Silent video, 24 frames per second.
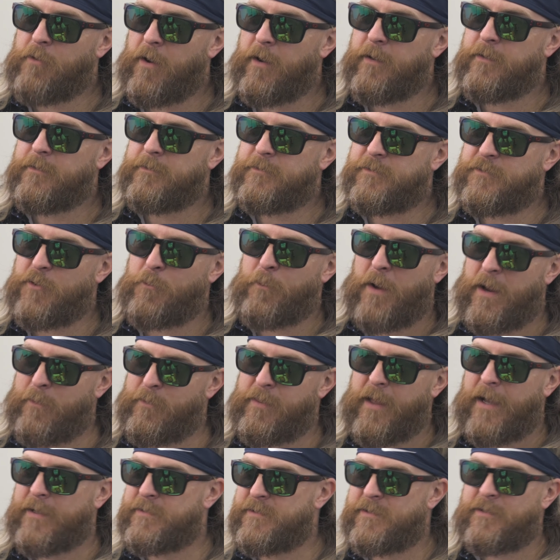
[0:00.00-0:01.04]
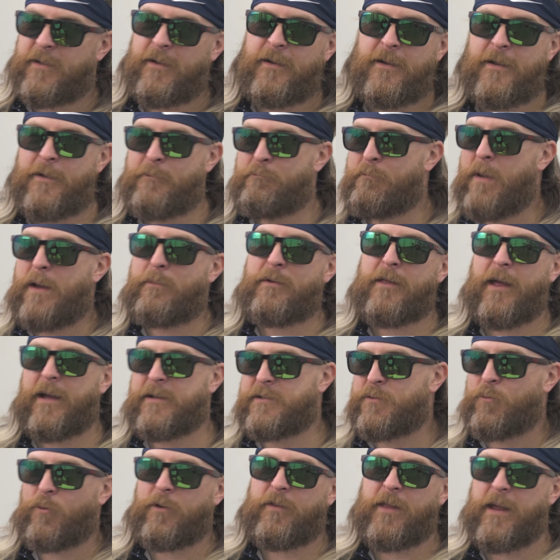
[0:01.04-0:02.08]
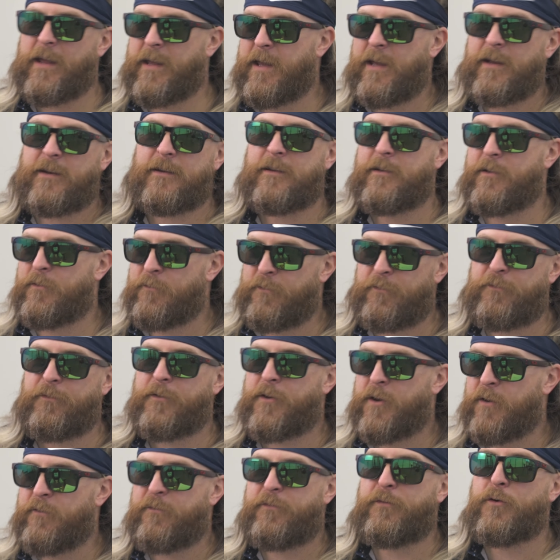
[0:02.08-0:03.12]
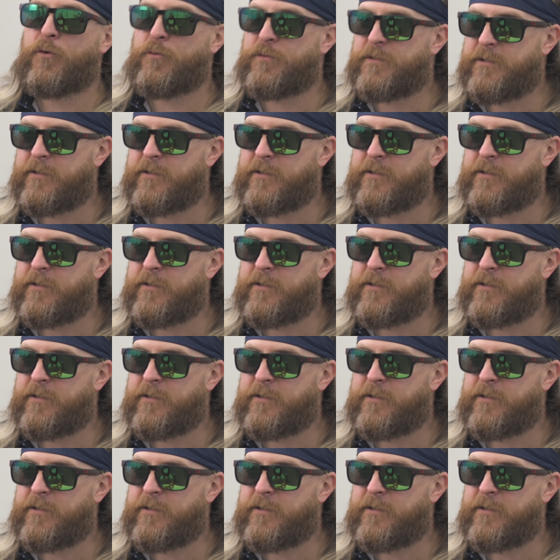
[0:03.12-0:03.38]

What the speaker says: Okay, so maybe that's where they get confused.